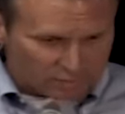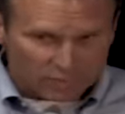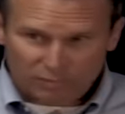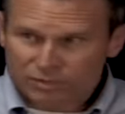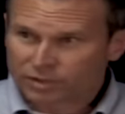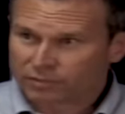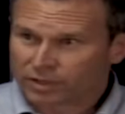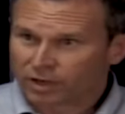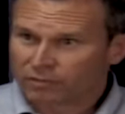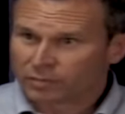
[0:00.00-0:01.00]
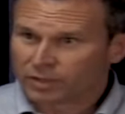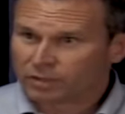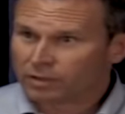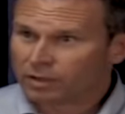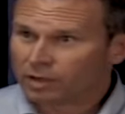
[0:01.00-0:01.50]
members of the
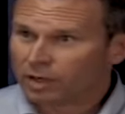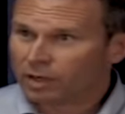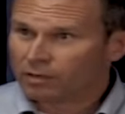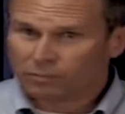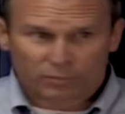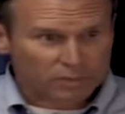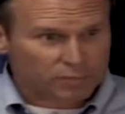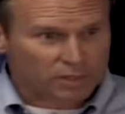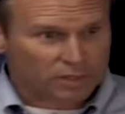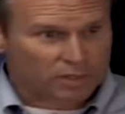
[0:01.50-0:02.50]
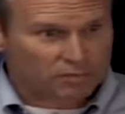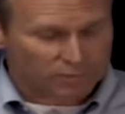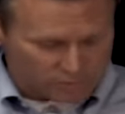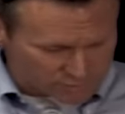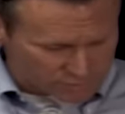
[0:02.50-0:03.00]
government, BP
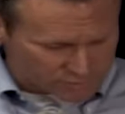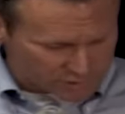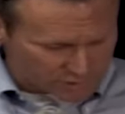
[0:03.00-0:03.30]
individuals,